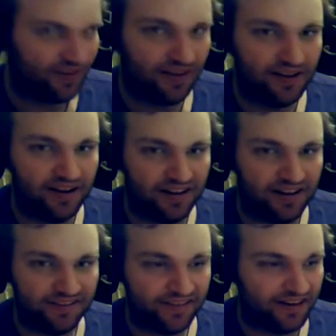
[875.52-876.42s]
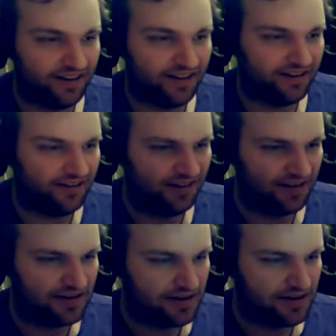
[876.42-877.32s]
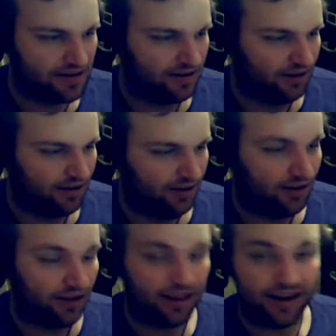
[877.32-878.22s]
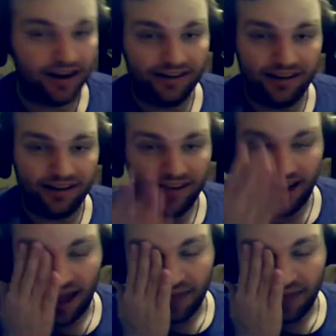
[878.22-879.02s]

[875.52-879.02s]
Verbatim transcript: Alrighty. Uh, like I said, yeah, I'm.